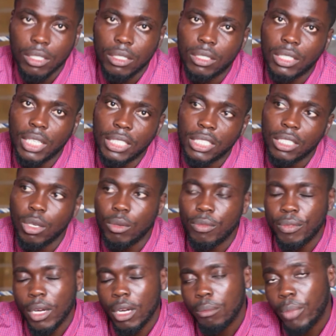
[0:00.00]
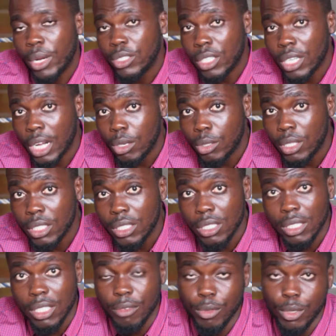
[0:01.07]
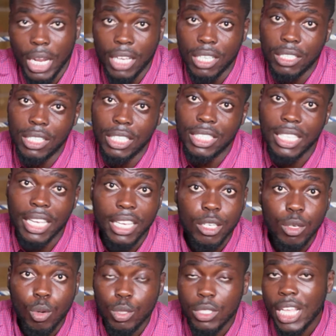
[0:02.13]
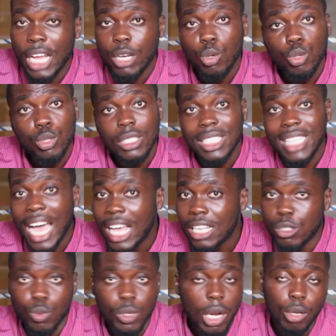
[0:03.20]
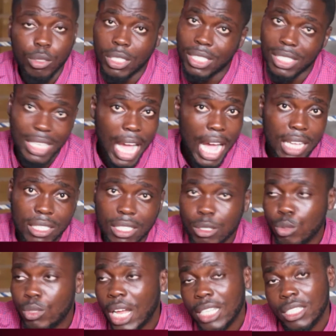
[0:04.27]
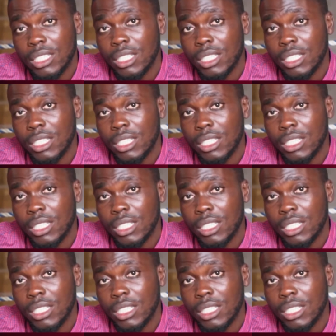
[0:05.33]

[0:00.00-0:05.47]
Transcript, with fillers: session of um, Patrick Allotey's interview. Like the saying goes, there are no stars without scars. So that's